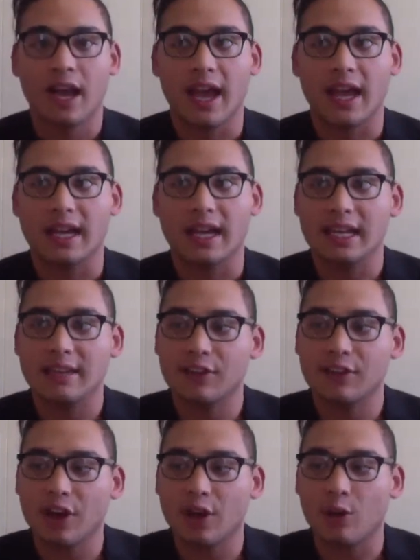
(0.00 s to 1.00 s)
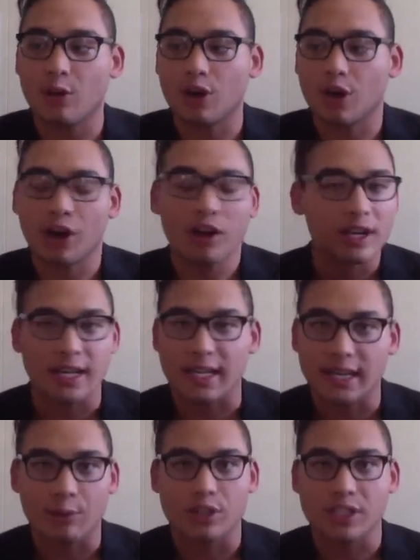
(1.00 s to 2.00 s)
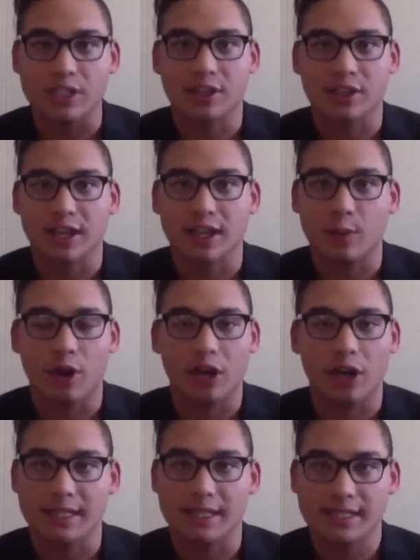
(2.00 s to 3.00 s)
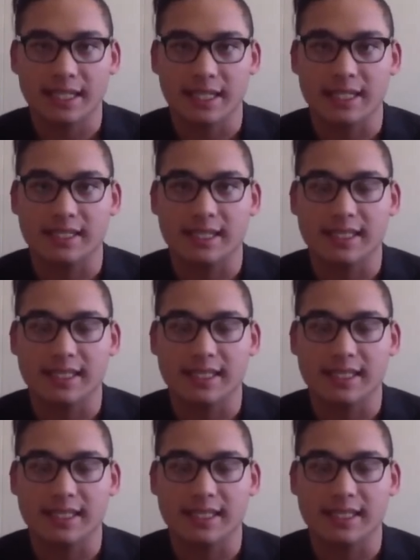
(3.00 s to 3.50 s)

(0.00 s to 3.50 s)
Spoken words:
And even though currently we're just looking at welcoming cities,